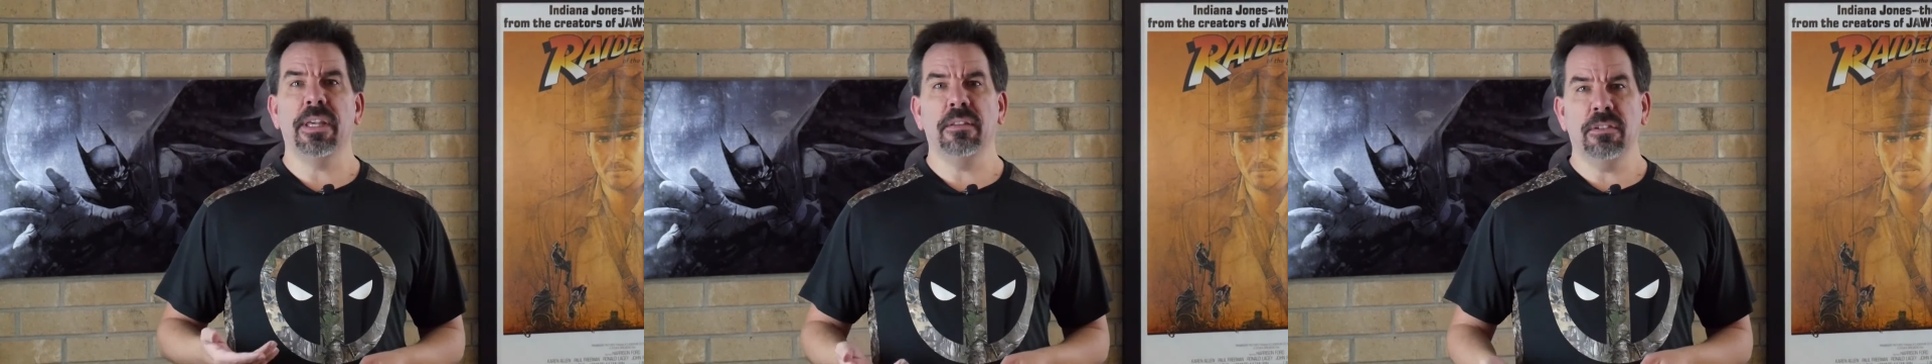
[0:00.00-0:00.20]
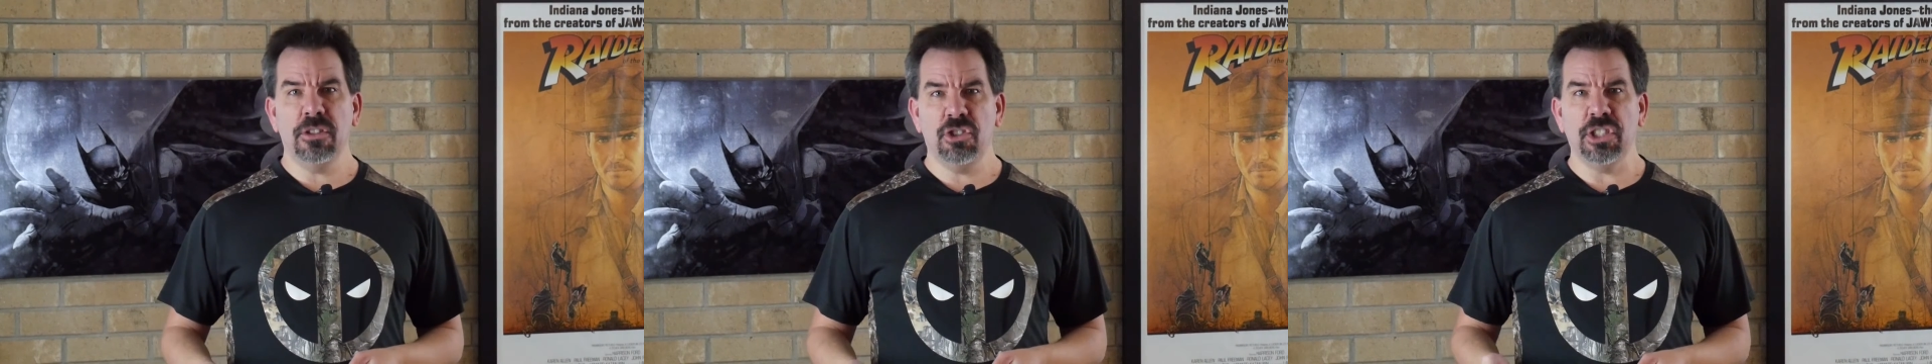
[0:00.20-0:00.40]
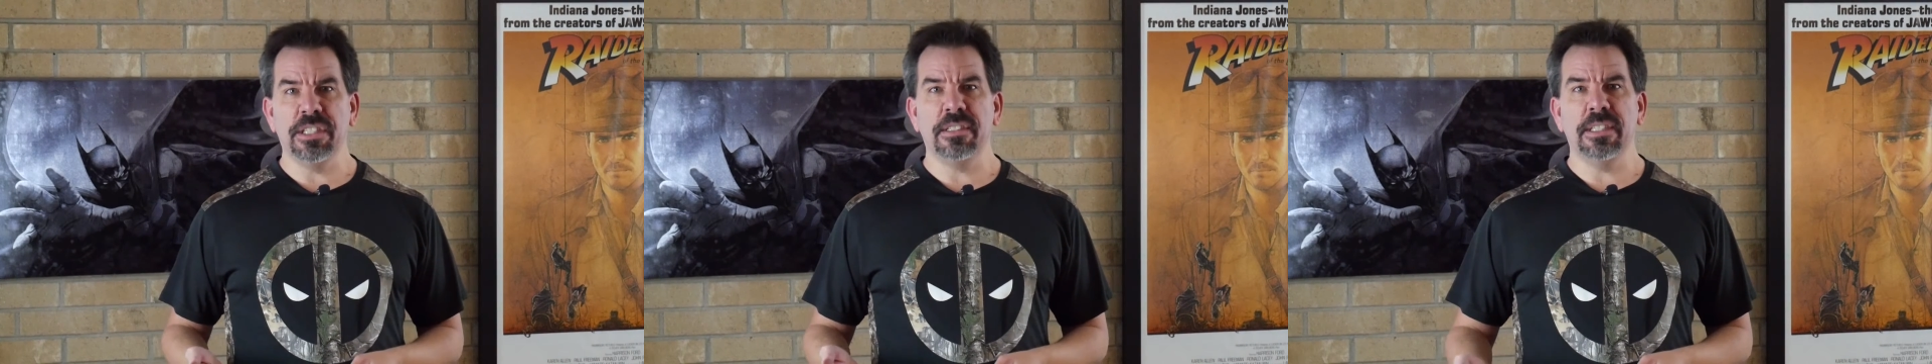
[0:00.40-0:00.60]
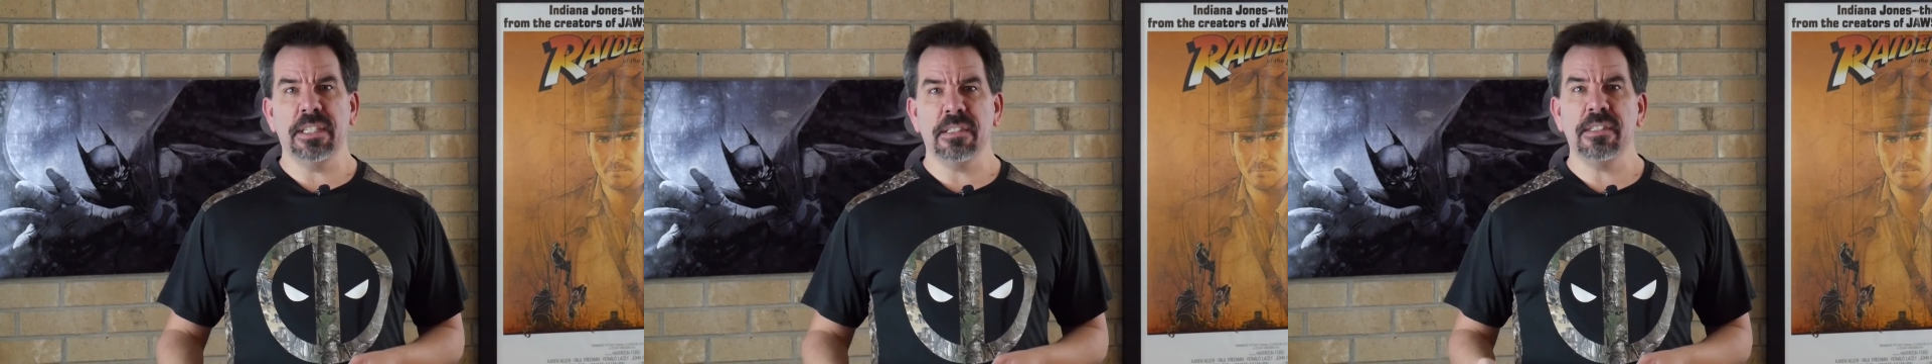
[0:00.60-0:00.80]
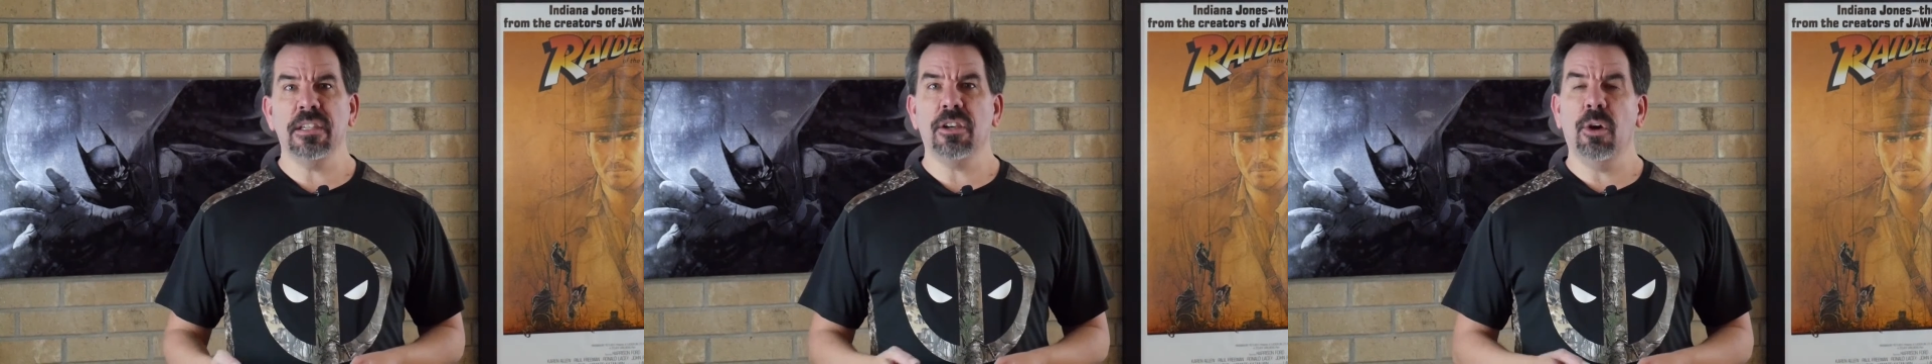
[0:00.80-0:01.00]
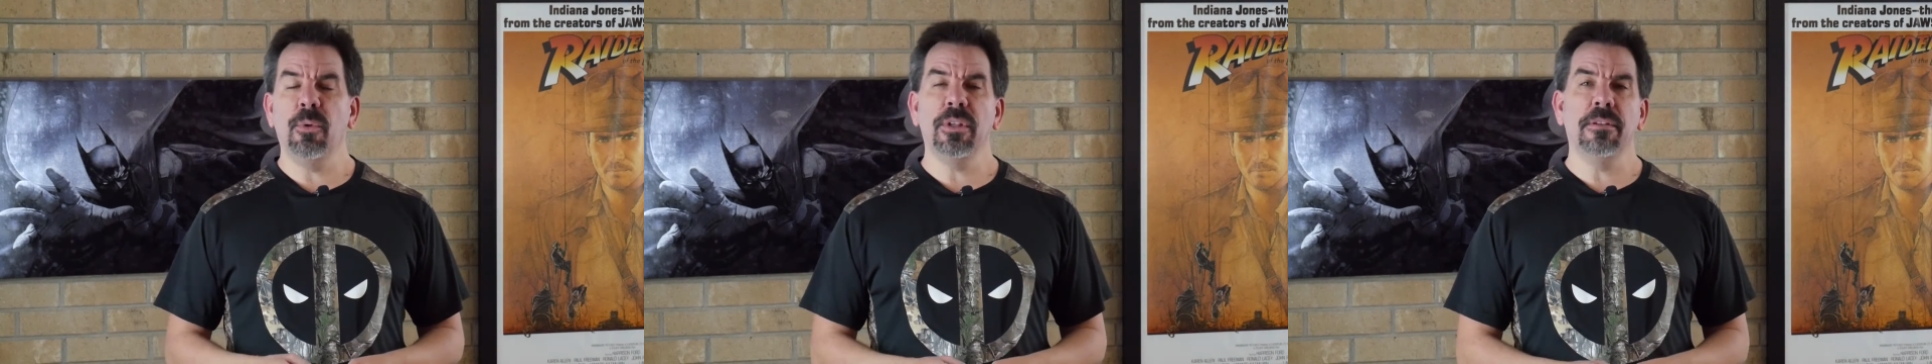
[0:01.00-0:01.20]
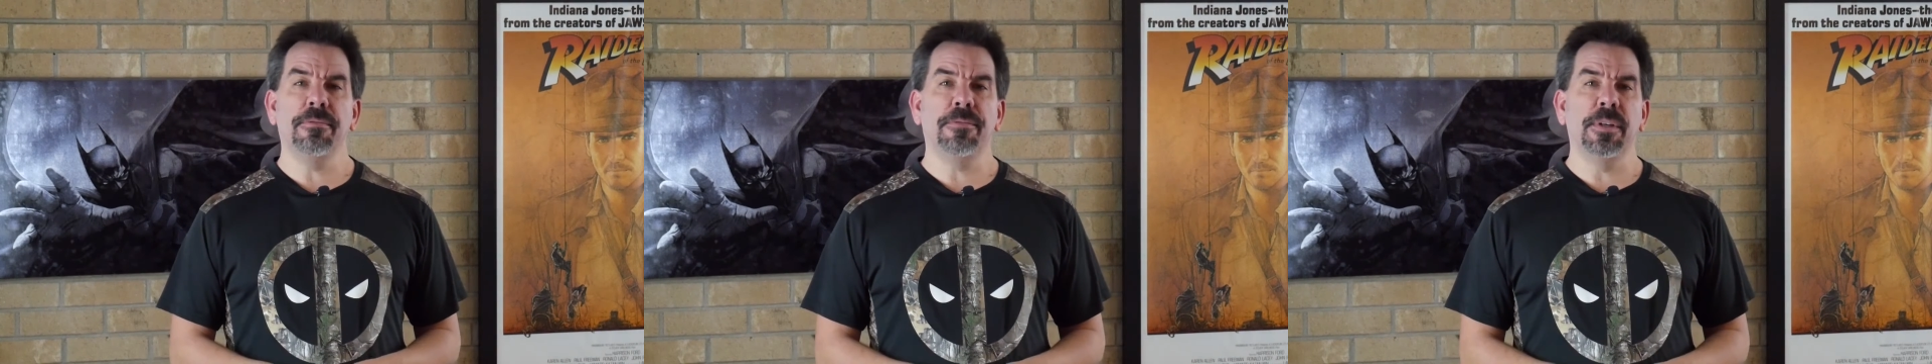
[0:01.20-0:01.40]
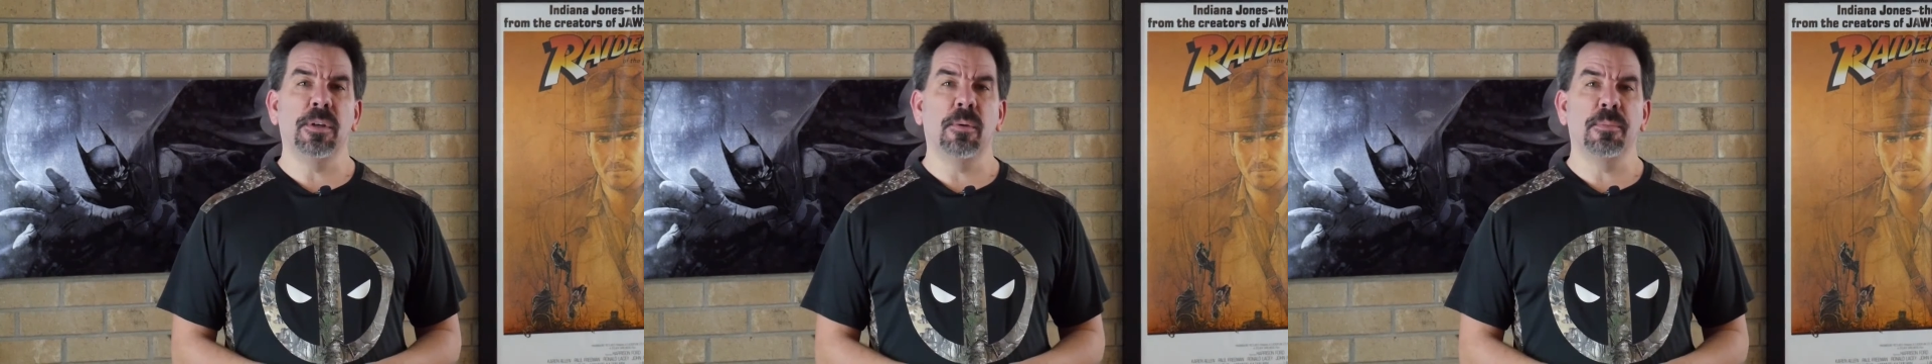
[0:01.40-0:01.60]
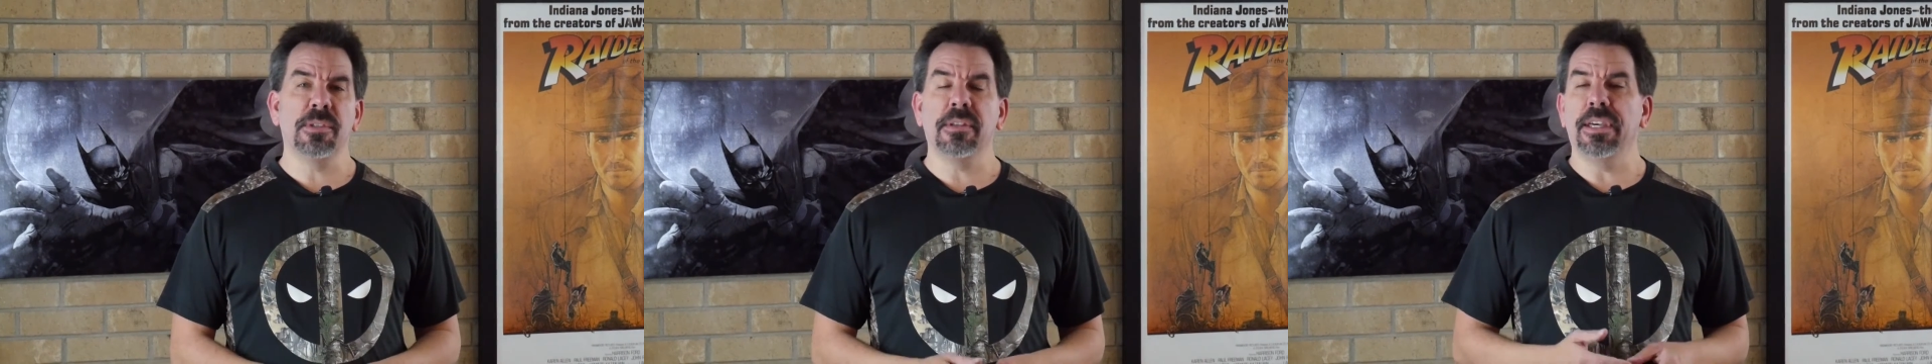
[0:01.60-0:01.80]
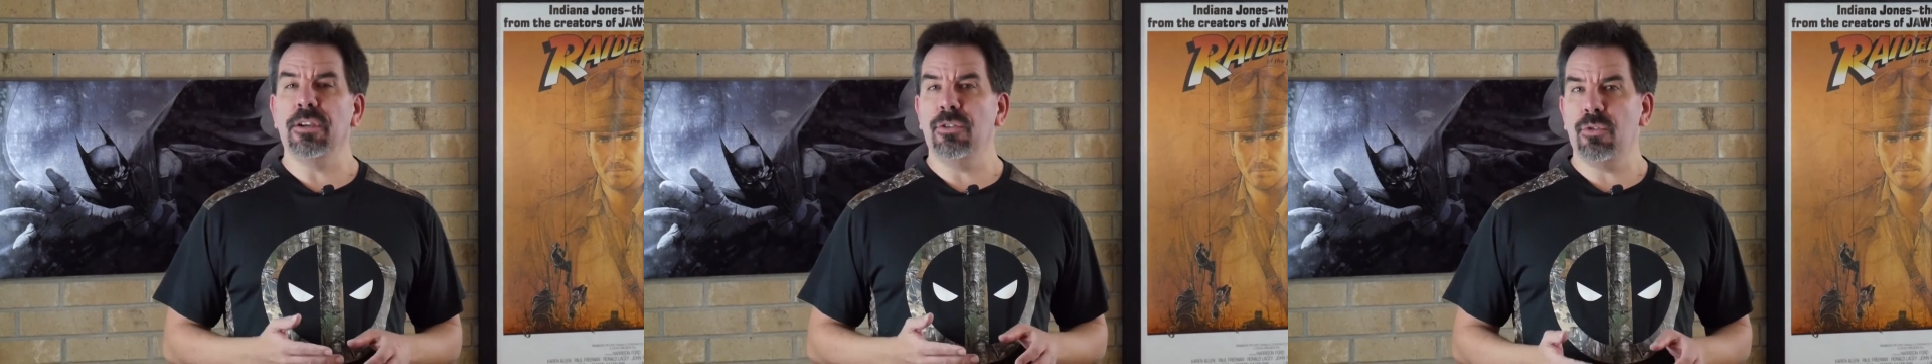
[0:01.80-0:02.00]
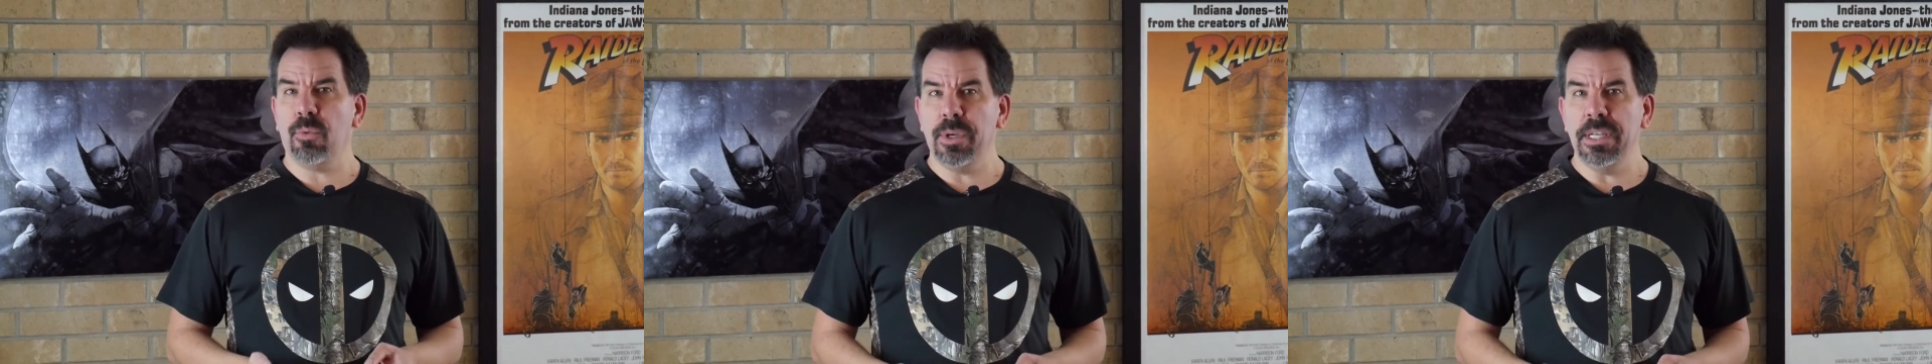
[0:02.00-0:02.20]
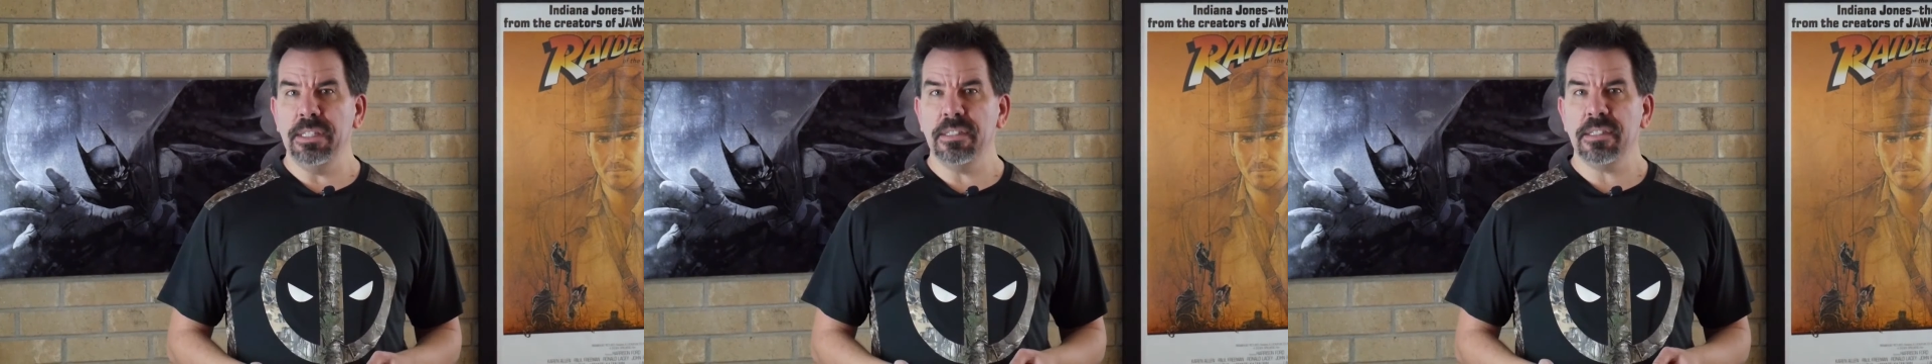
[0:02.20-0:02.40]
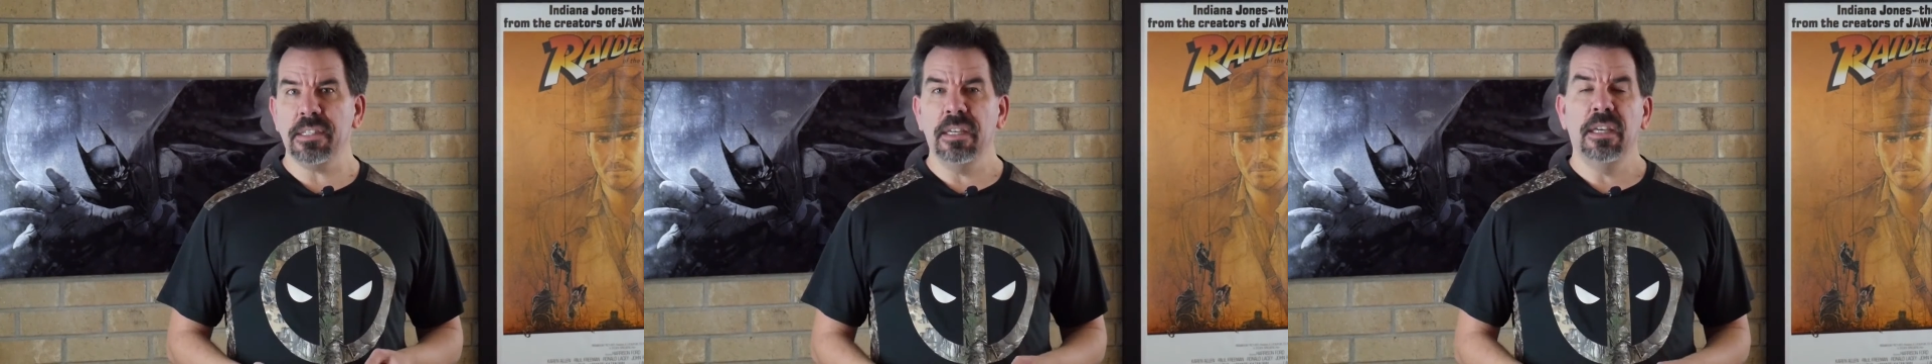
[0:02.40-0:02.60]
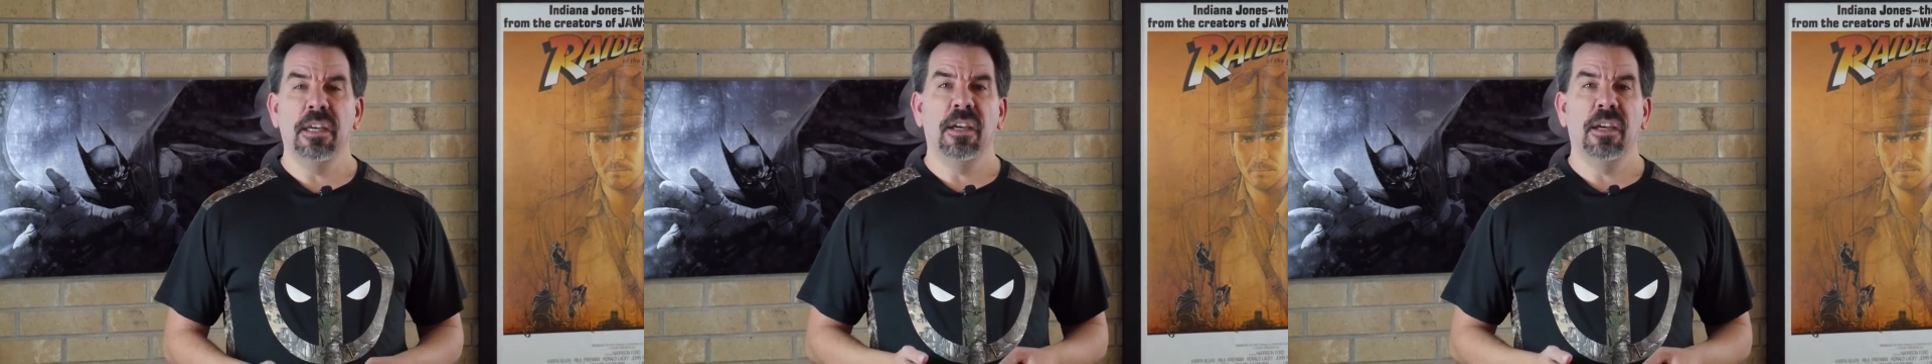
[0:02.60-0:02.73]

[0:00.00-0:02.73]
and logistics that go into films like Grease